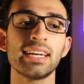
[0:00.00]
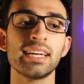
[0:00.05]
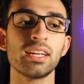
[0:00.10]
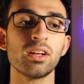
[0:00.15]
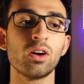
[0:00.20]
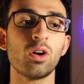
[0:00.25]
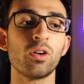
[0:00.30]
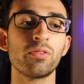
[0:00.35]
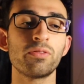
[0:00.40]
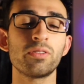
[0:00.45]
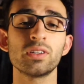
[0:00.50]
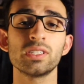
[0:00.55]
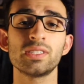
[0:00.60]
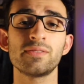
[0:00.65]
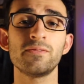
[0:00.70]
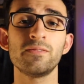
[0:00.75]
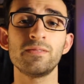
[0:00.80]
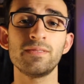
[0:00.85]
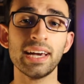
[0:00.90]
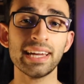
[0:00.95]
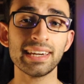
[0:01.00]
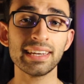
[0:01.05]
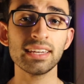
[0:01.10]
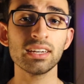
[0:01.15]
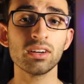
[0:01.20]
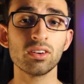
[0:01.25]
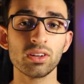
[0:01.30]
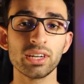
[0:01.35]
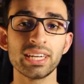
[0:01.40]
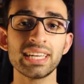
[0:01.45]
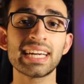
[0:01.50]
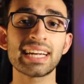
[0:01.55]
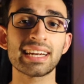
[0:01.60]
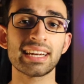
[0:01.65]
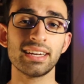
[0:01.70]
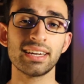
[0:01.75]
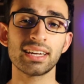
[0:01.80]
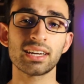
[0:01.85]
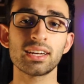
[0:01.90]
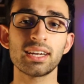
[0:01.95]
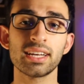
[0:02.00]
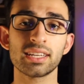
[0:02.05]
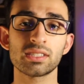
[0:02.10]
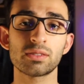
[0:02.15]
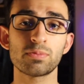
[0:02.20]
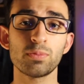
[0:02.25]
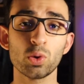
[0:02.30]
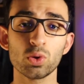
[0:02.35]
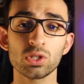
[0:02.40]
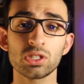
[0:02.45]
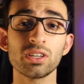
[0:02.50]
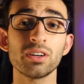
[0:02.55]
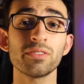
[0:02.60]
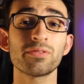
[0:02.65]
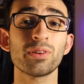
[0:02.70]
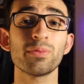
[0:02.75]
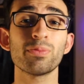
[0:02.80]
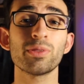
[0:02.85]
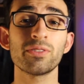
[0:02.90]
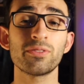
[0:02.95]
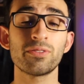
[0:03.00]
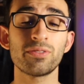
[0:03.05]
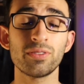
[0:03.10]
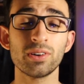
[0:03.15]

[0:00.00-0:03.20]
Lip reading: it offers very early clinical exposure from the